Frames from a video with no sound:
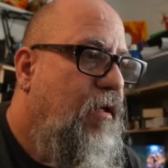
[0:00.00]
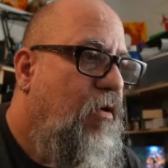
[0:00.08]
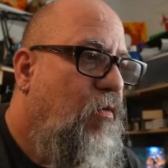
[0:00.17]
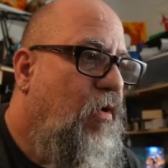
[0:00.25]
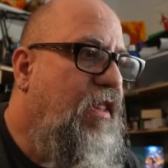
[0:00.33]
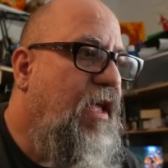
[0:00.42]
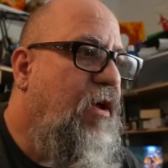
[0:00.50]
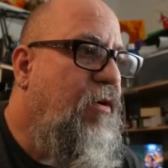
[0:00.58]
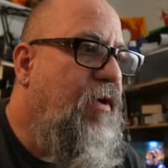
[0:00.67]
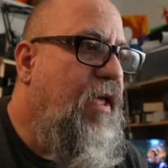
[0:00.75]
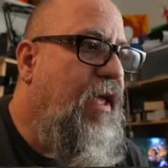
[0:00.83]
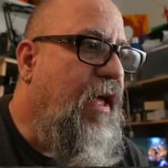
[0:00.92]
What did they go
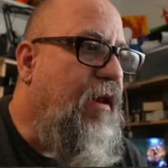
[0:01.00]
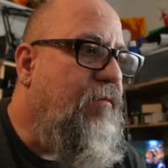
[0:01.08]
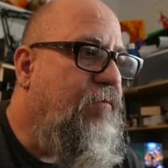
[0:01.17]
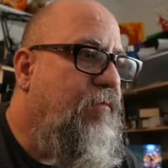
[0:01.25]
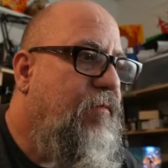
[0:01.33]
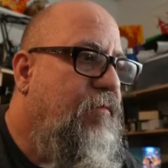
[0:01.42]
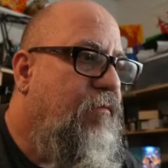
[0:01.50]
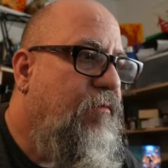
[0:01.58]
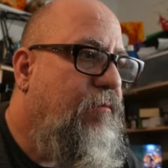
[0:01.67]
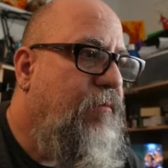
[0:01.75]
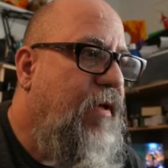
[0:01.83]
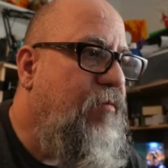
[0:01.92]
get?
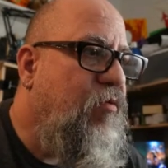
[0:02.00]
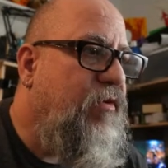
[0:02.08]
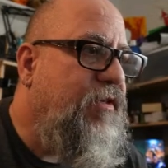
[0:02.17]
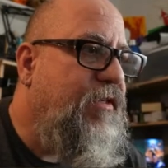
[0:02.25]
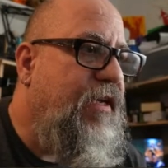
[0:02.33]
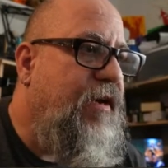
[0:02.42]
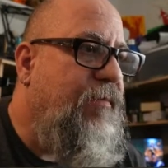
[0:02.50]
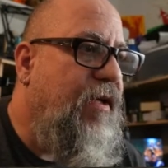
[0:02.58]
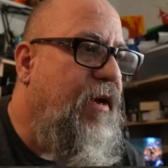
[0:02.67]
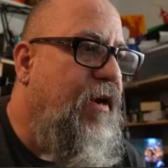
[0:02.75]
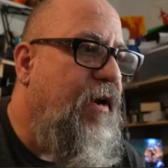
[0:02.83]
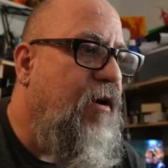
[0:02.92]
Maybe we'll see in a
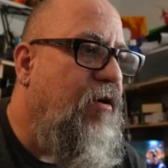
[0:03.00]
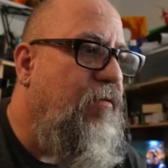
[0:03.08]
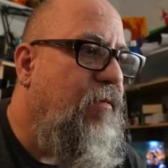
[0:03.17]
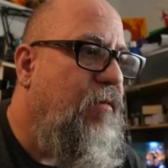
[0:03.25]
minute here.